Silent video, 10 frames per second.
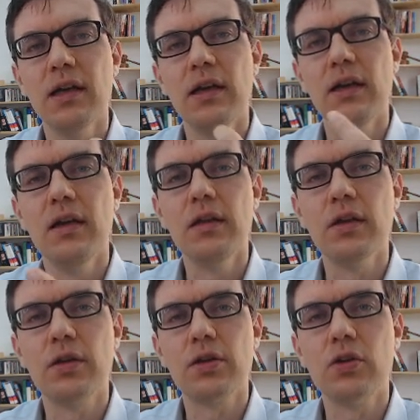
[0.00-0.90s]
Is it
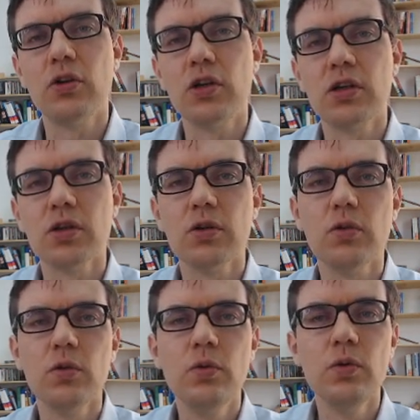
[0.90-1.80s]
stored?
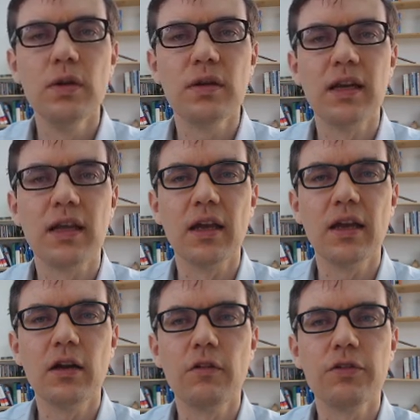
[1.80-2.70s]
Who is taking
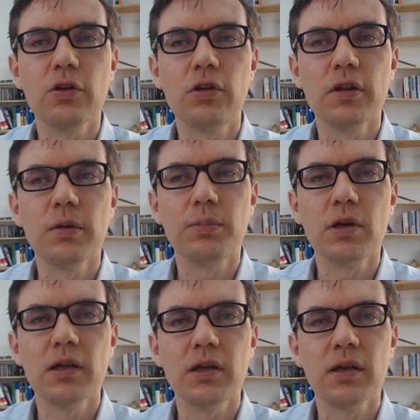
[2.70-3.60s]
care of storing the
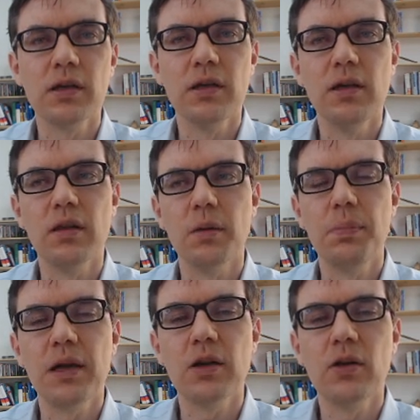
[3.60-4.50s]
product? Is it
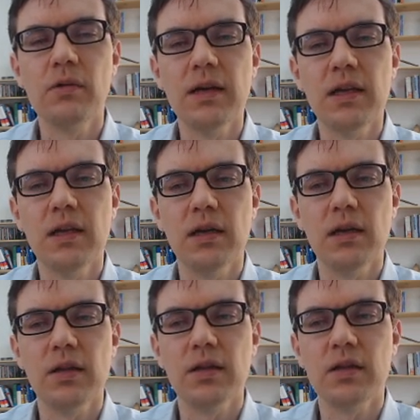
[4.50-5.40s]
picked already?
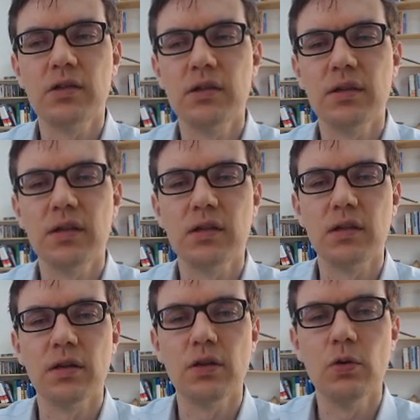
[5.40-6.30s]
Etc. etc.
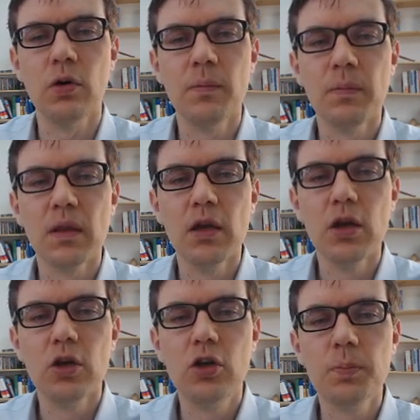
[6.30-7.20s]
So
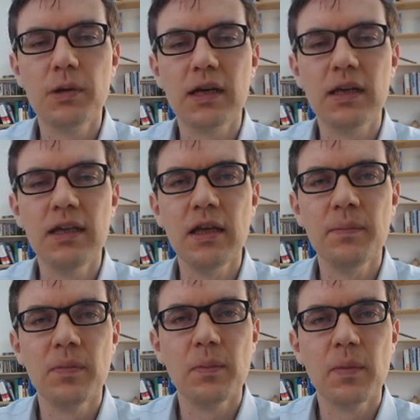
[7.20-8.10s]
typically
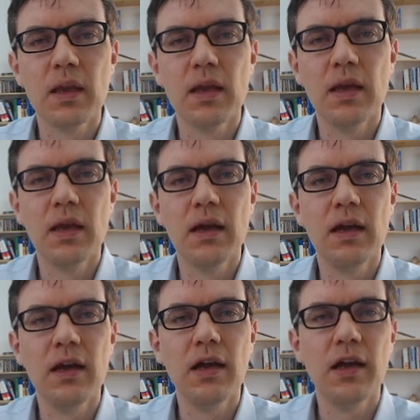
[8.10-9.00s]

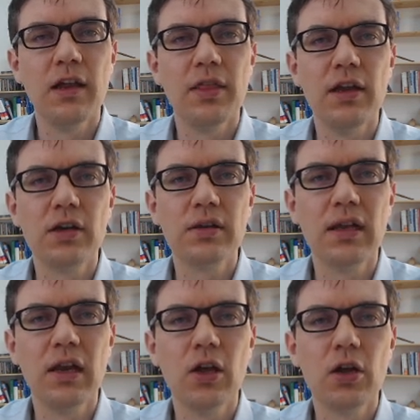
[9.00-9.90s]
there's a
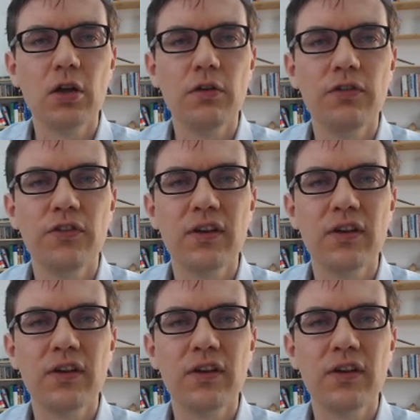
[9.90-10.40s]
lot of